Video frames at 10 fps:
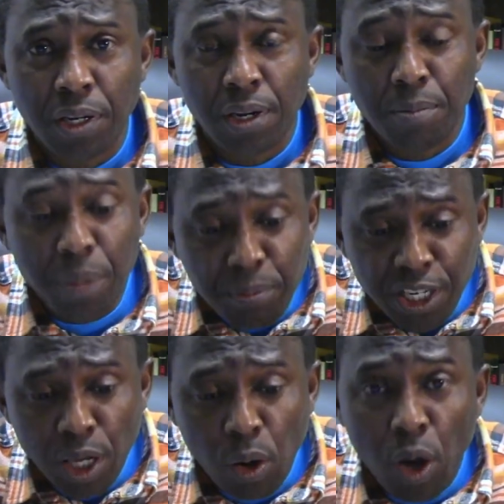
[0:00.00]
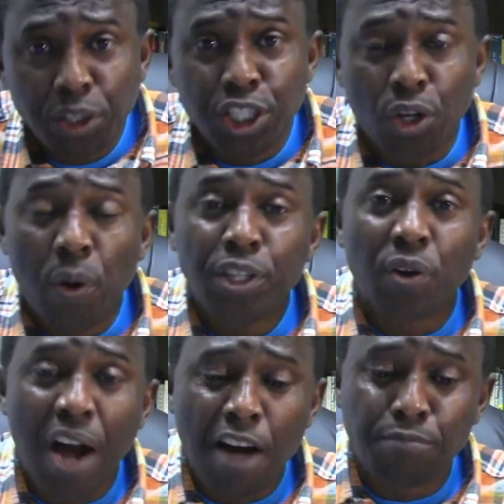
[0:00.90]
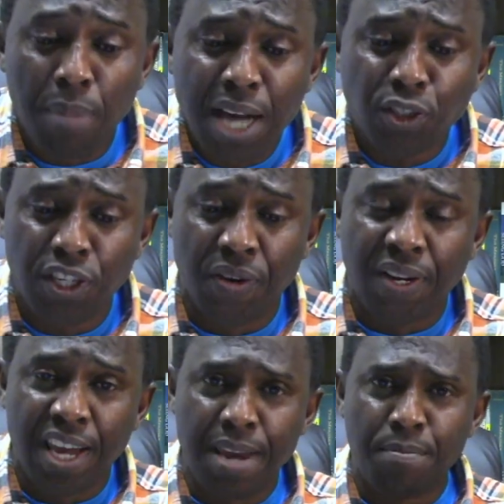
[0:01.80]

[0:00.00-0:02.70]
Maybe the Lord is going to have mercy on him.